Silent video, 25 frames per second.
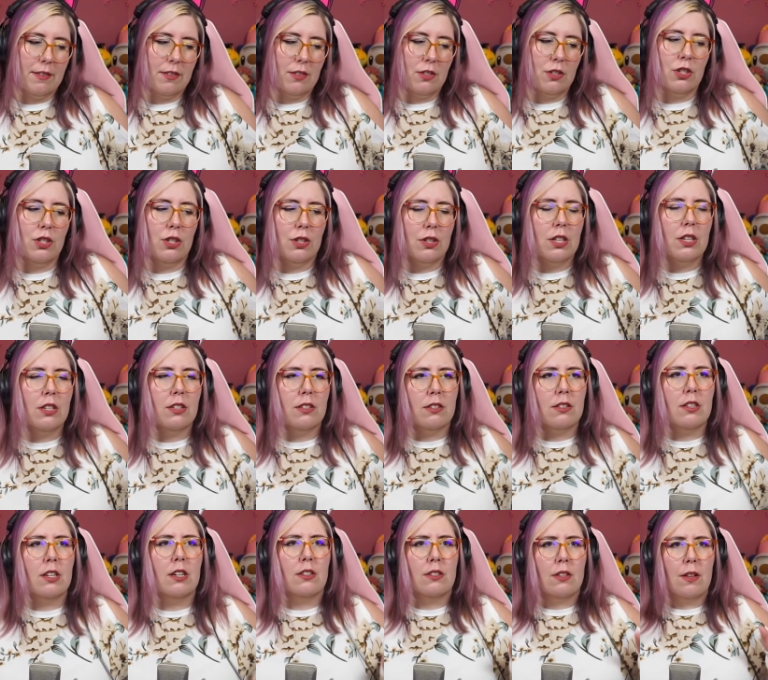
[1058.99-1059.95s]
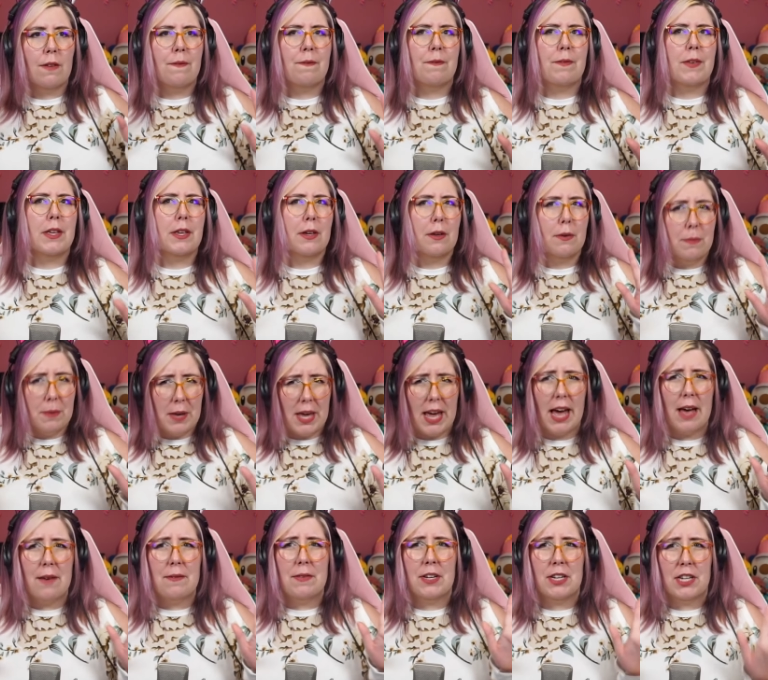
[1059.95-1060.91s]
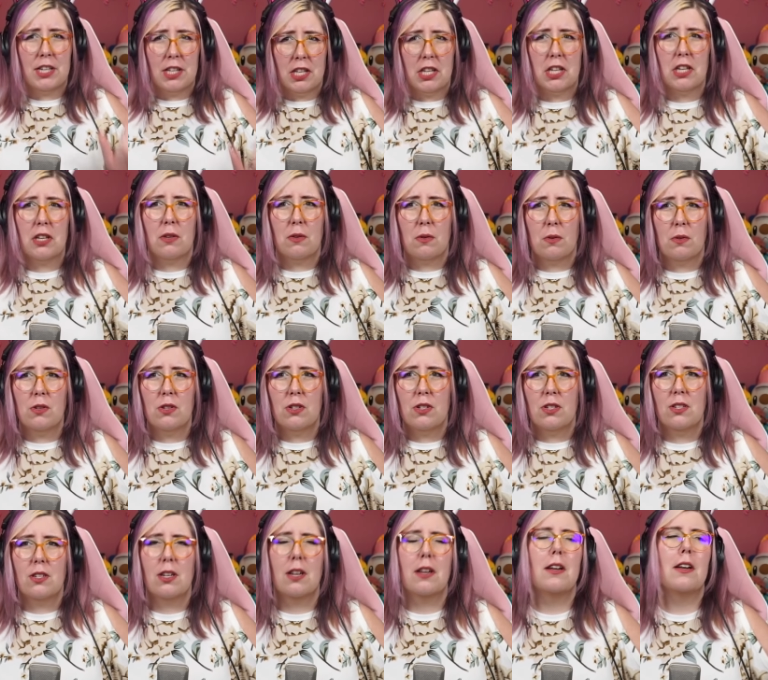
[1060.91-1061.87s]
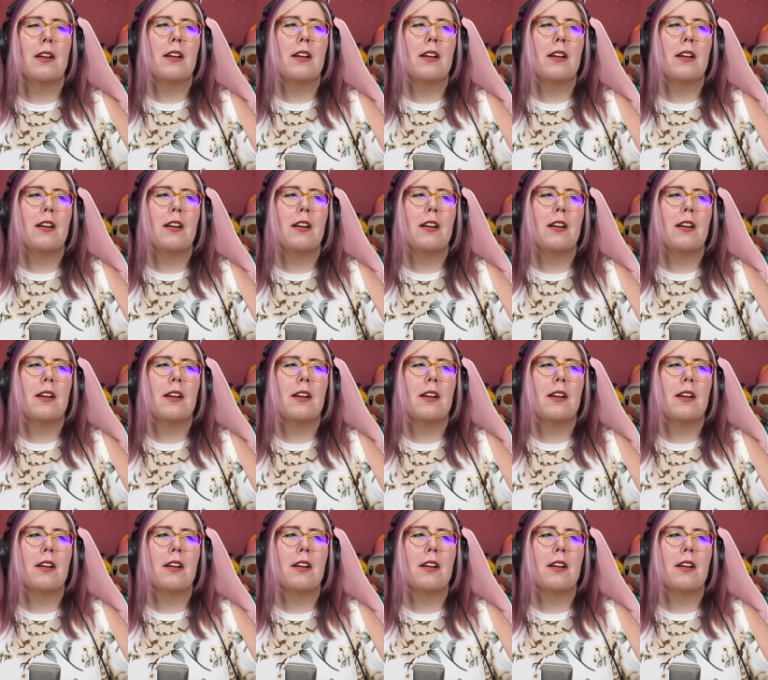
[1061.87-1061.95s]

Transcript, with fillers: so there's there's a few we haven't used.